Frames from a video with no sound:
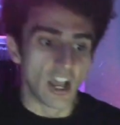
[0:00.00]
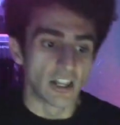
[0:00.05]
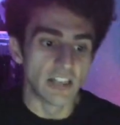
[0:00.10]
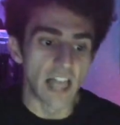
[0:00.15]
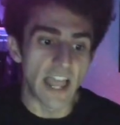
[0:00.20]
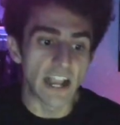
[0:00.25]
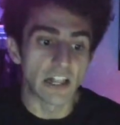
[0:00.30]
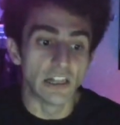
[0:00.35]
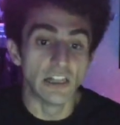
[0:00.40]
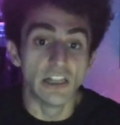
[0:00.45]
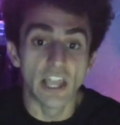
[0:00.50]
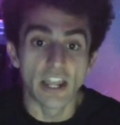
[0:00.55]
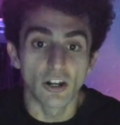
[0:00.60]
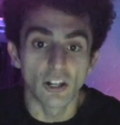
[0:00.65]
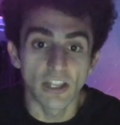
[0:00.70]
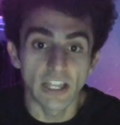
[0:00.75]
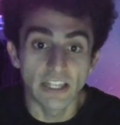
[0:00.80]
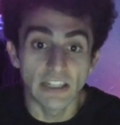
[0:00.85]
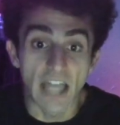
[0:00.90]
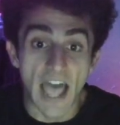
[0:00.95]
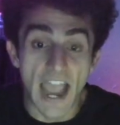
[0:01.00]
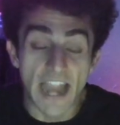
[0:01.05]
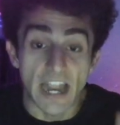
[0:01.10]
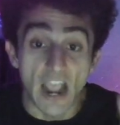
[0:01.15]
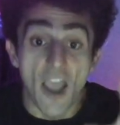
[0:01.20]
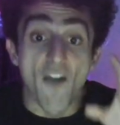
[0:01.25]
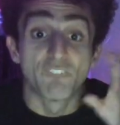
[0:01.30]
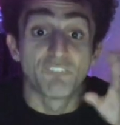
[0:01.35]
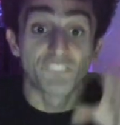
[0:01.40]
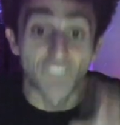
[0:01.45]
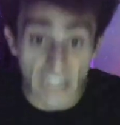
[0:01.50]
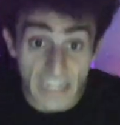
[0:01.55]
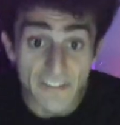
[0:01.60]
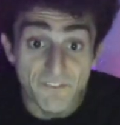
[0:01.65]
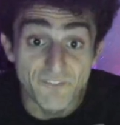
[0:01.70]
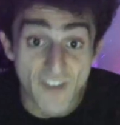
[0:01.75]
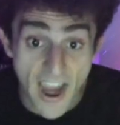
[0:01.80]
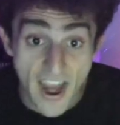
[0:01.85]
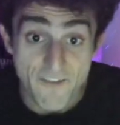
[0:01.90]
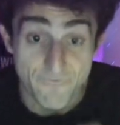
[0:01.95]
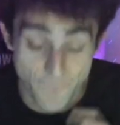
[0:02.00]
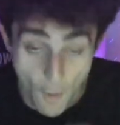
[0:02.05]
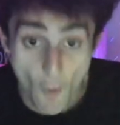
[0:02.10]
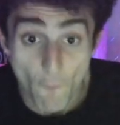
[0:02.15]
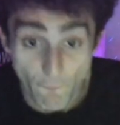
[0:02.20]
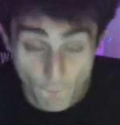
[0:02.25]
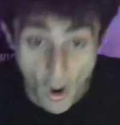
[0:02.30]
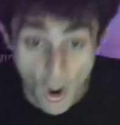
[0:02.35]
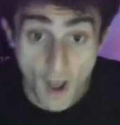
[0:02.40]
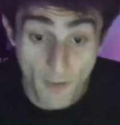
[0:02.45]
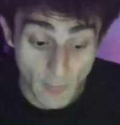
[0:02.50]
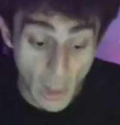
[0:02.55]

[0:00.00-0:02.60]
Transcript: Like literally like fee fi fo fum